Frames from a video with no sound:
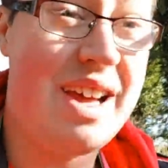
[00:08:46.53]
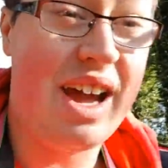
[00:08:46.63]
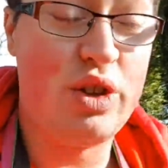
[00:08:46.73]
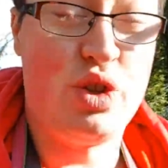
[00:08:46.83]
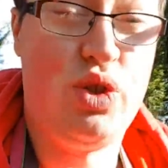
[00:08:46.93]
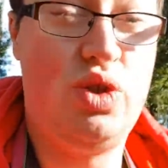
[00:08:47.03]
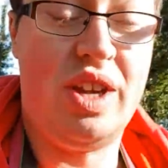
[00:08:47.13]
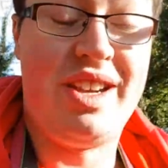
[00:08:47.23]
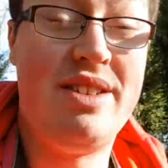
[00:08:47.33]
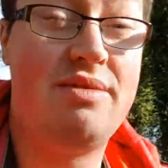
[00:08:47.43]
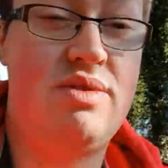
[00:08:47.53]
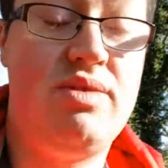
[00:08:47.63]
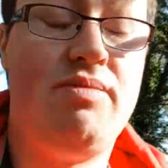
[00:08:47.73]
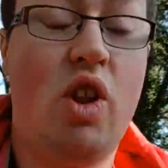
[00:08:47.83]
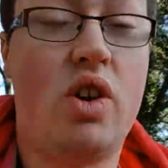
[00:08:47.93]
I just didn't
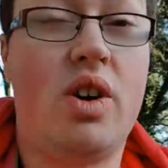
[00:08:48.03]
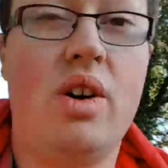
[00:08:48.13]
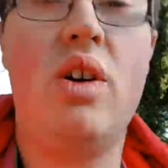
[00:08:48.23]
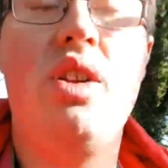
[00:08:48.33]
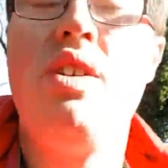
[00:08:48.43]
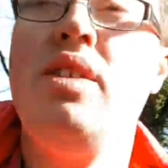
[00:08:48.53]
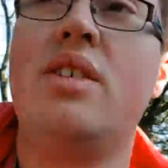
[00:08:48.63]
vlog at all.